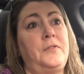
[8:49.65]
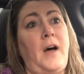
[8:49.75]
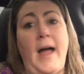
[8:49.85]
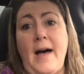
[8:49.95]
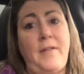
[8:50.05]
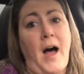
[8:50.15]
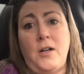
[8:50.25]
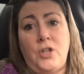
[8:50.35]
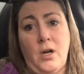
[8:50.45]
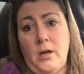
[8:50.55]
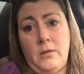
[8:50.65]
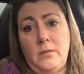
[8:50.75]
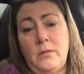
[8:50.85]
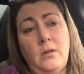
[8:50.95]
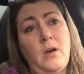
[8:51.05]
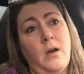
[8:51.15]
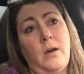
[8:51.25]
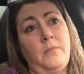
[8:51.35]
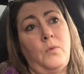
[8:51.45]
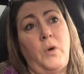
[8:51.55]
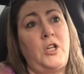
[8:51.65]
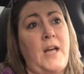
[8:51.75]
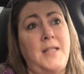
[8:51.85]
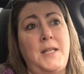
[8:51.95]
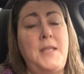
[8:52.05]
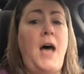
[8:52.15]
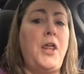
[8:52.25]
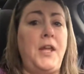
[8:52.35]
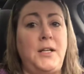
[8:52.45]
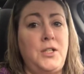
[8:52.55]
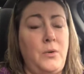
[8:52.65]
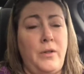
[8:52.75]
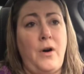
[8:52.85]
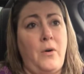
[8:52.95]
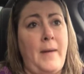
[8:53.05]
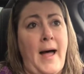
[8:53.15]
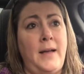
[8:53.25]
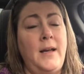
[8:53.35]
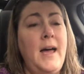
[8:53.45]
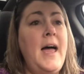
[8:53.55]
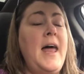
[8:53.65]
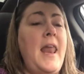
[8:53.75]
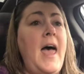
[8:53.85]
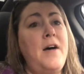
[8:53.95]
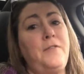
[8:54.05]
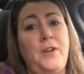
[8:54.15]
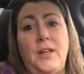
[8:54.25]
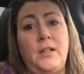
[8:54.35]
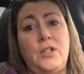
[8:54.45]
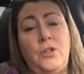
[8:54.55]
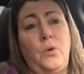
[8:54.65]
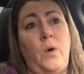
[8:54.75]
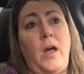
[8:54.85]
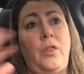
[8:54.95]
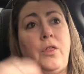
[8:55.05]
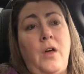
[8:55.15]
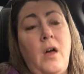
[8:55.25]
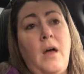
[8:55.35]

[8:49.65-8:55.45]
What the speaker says: I have agita, which has nothing to do with OMAD and everything to do with